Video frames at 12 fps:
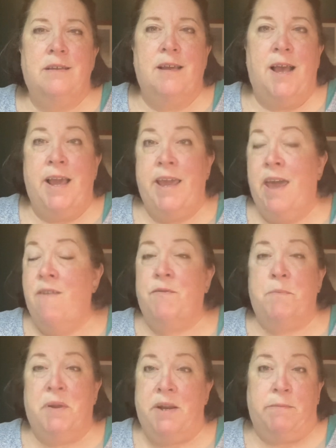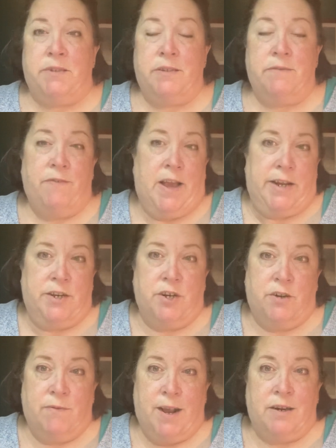I haven't been able to find her
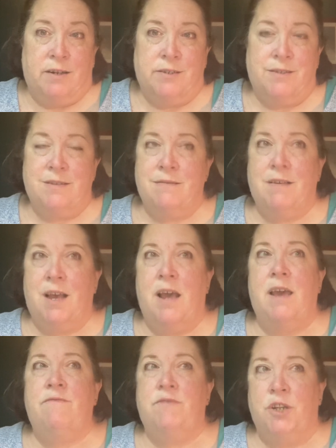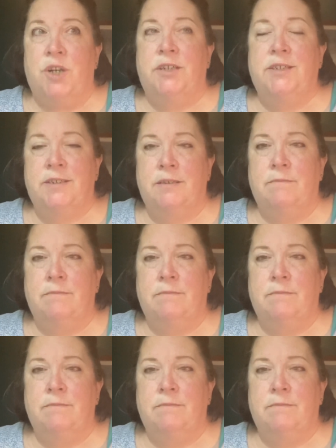records. I've looked,